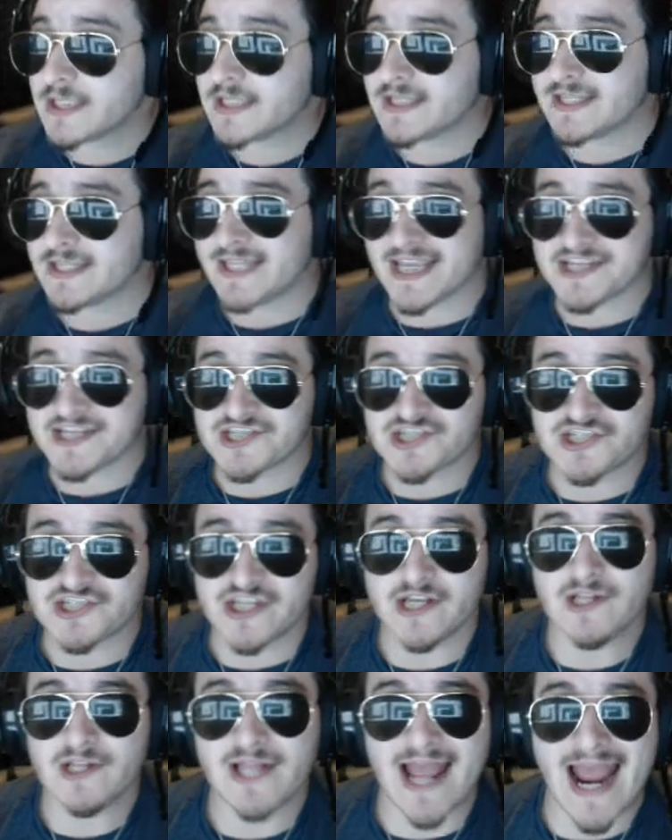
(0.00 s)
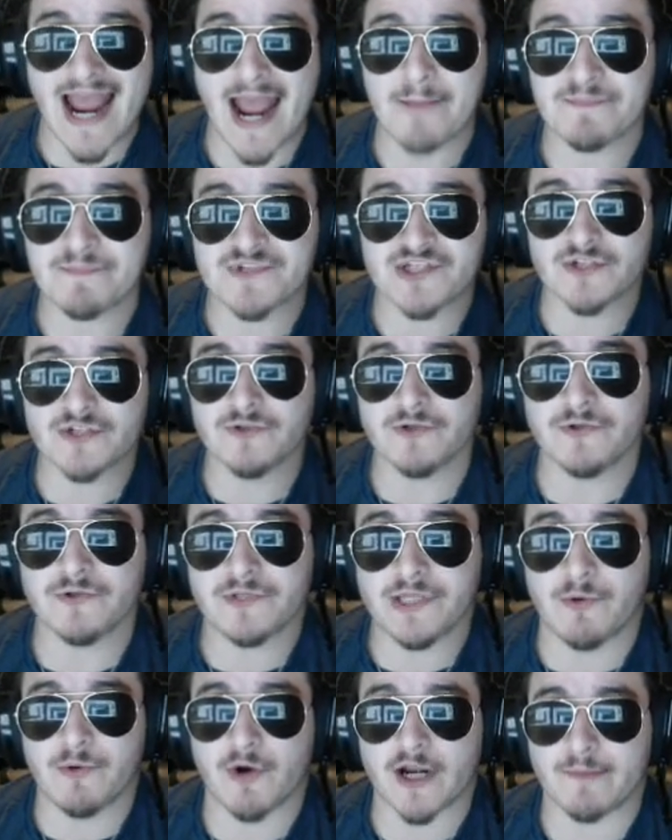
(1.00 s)
They still
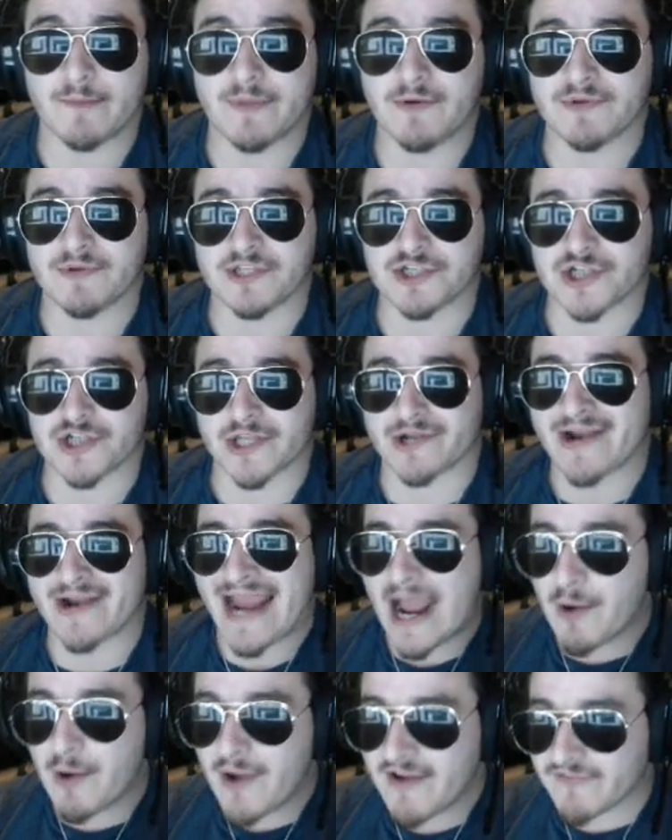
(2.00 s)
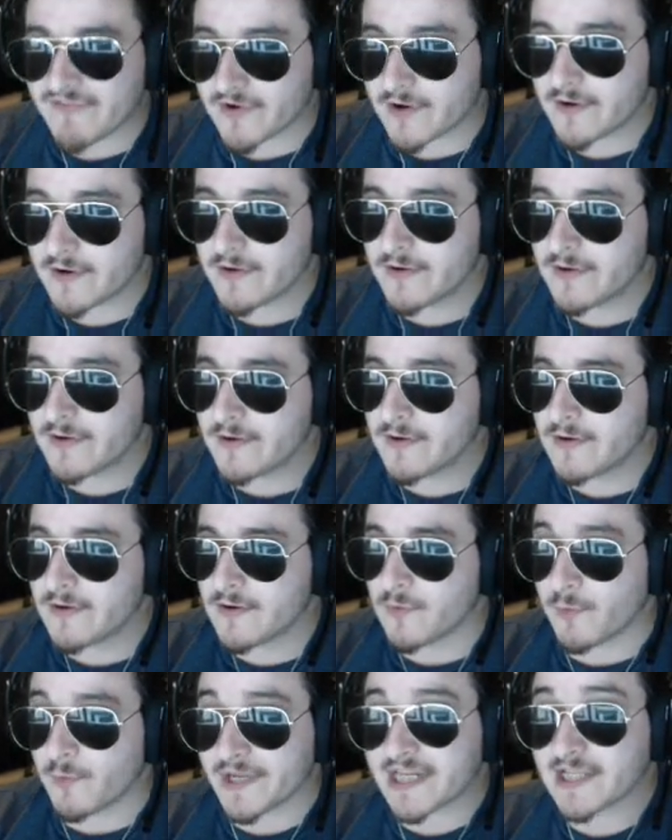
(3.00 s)
absolutely want to be with each other. However,
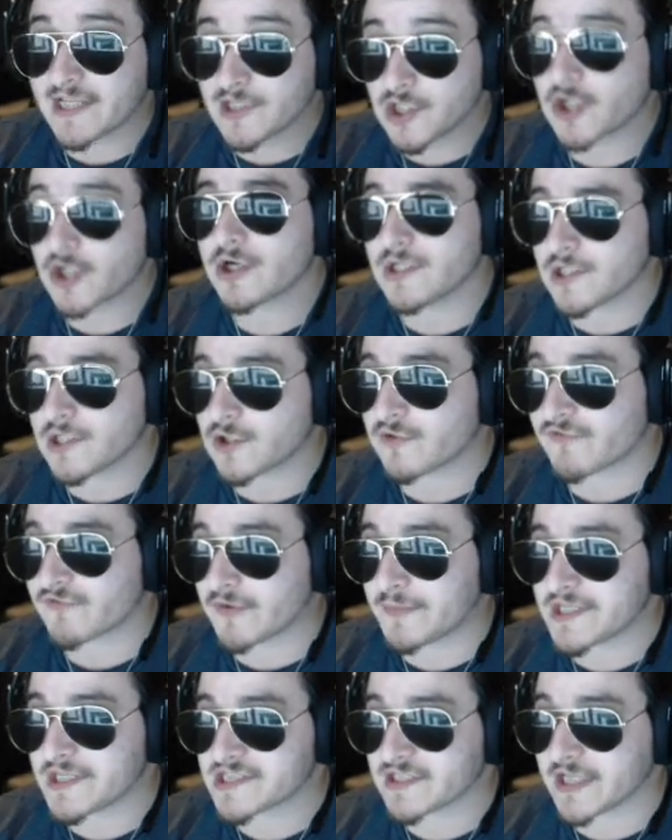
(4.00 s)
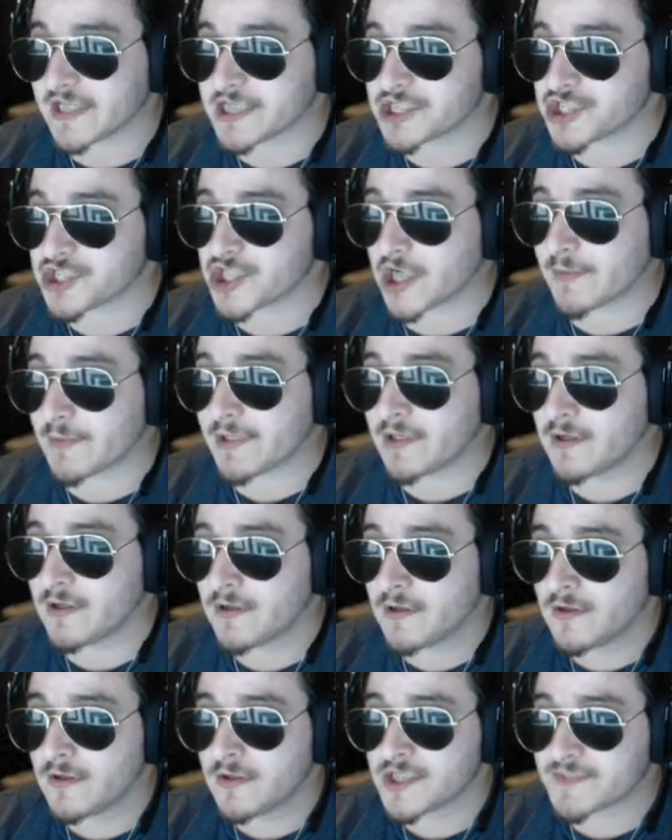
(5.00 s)
we can learn a little from this, ladies and gentlemen,
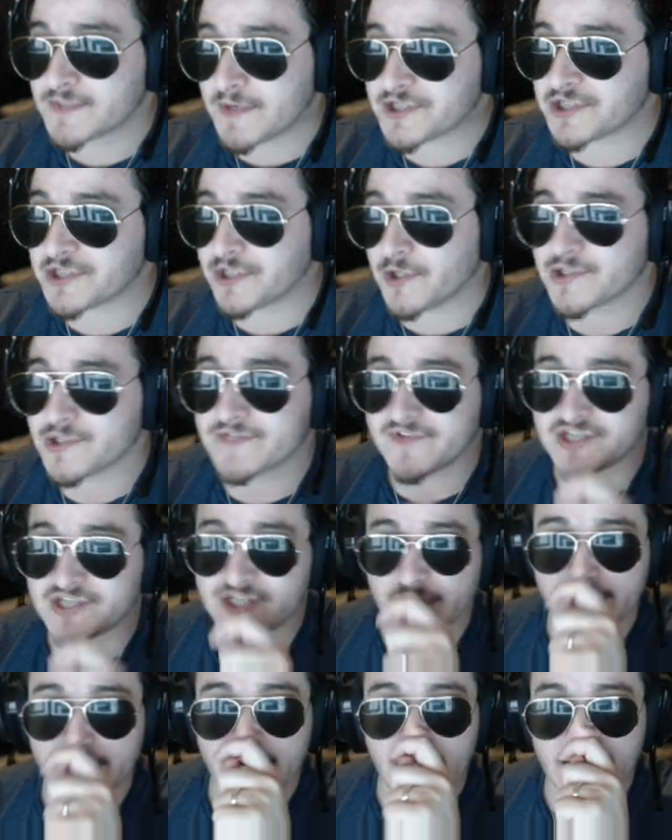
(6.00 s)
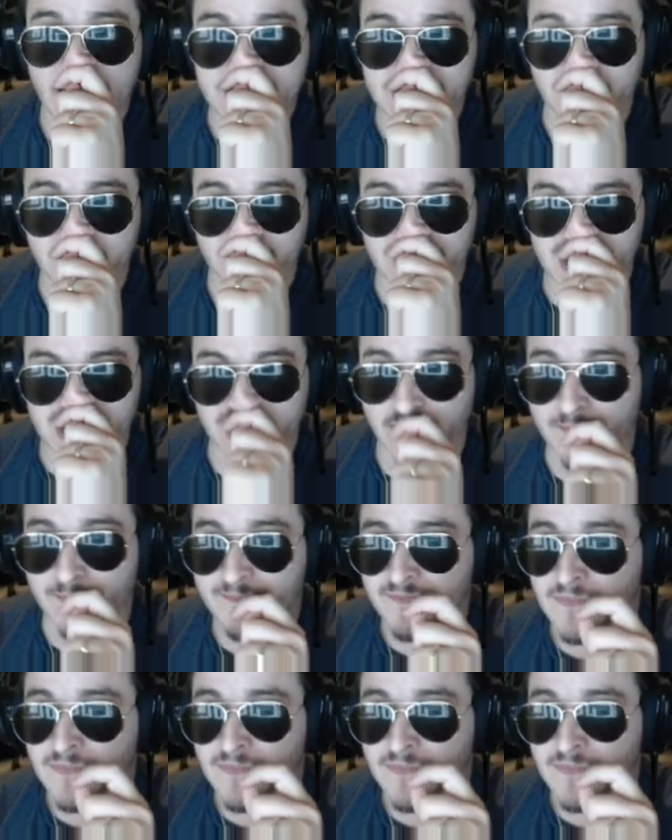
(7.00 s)
especially those of us stuck in high school still.